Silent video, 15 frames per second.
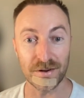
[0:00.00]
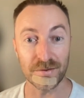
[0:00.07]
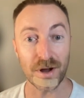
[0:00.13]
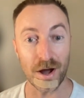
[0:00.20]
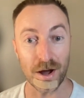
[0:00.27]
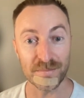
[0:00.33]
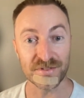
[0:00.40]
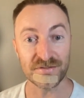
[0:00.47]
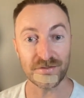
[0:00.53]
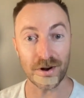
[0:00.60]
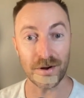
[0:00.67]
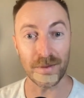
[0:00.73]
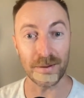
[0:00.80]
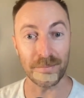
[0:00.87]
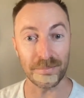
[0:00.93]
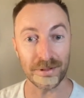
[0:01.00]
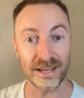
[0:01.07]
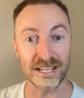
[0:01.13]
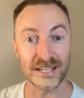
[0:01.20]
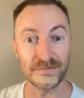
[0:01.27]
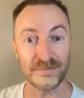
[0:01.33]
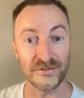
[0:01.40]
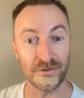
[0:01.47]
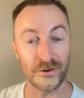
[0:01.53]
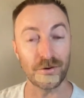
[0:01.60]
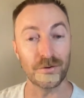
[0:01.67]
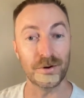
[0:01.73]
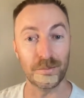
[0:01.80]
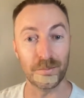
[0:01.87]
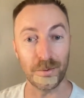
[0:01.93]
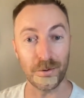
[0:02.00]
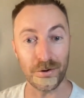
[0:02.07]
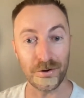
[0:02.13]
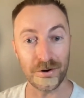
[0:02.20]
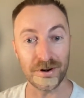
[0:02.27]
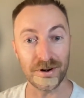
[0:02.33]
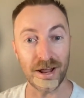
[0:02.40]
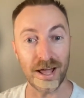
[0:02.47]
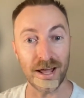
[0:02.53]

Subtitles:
comes from a place before we were born.